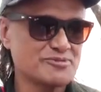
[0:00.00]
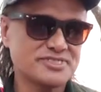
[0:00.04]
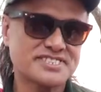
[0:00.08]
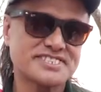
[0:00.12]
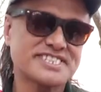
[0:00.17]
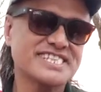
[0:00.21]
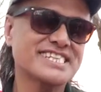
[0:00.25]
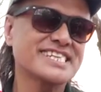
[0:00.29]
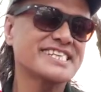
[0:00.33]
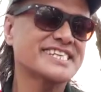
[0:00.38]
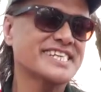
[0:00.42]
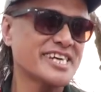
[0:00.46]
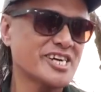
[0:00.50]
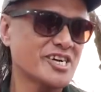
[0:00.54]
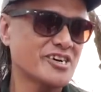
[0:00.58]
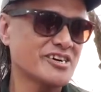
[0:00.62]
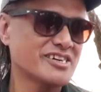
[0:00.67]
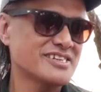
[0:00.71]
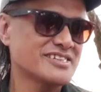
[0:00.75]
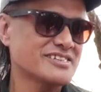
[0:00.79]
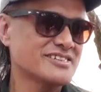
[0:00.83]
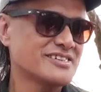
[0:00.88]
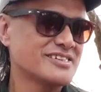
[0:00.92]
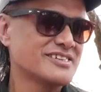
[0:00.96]
still there
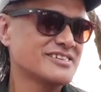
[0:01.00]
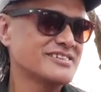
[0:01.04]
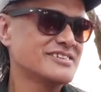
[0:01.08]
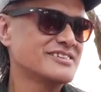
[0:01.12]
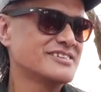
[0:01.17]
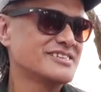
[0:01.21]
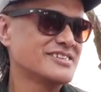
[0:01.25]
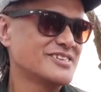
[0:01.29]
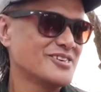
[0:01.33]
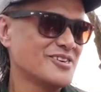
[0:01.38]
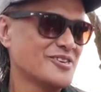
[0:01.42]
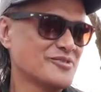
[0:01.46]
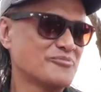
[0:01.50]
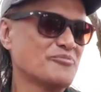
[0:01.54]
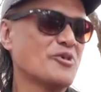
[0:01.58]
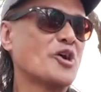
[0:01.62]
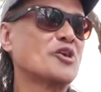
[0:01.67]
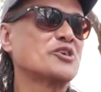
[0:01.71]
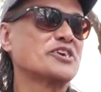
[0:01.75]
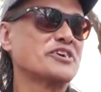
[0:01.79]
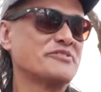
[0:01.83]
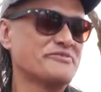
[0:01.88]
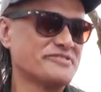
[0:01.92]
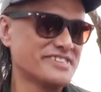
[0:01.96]
on
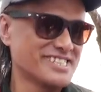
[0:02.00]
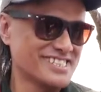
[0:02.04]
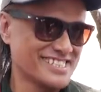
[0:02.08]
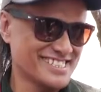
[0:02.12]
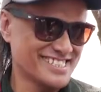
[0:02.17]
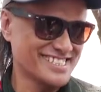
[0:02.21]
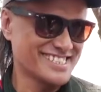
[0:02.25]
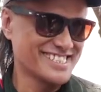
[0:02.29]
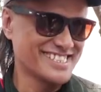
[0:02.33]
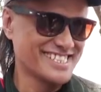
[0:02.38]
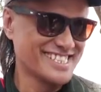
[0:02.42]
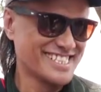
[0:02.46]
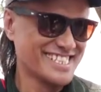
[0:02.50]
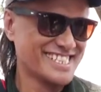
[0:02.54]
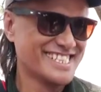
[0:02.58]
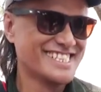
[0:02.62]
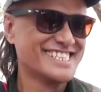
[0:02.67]
Mount Everest.